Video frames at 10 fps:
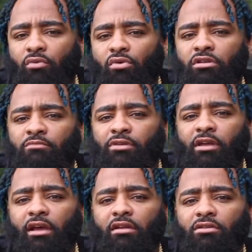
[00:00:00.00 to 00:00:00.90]
want it to
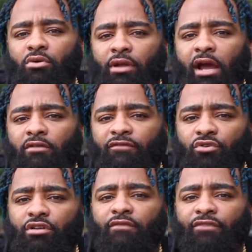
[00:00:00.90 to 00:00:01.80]
be at, uh, you know
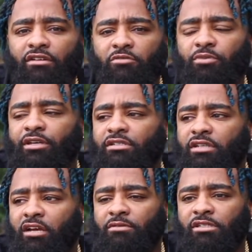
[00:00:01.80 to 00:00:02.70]
California Venice Beach
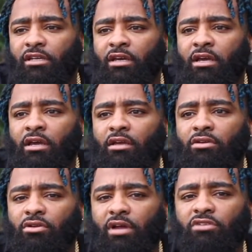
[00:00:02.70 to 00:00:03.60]
type shit
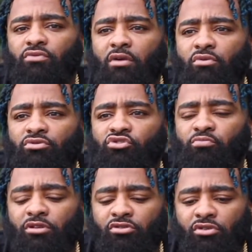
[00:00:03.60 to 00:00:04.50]
you know that's where I want to
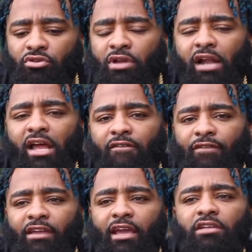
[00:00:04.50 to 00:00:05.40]
but you know you gotta have a
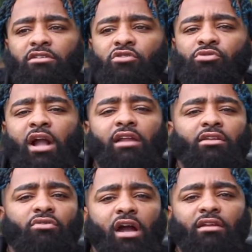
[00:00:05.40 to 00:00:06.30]
vacation home you gotta
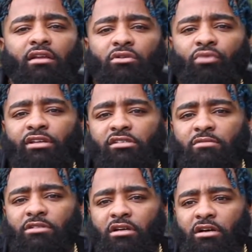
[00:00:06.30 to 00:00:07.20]
gotta get away
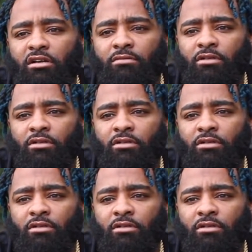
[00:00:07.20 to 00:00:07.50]
sometime